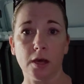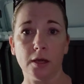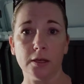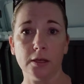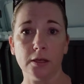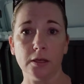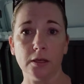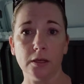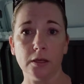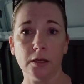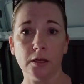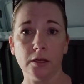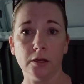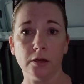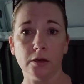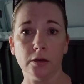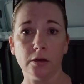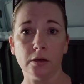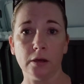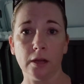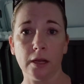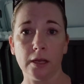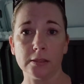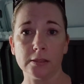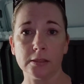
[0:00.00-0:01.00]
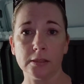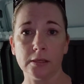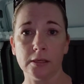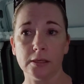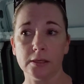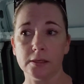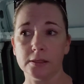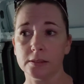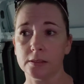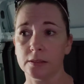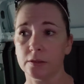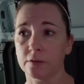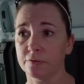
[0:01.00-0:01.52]
in here as it
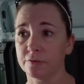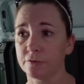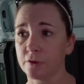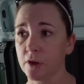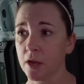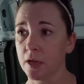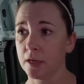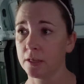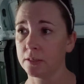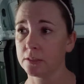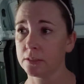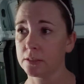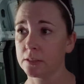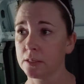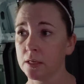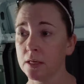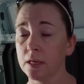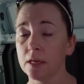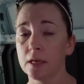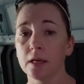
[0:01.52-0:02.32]
is in the front,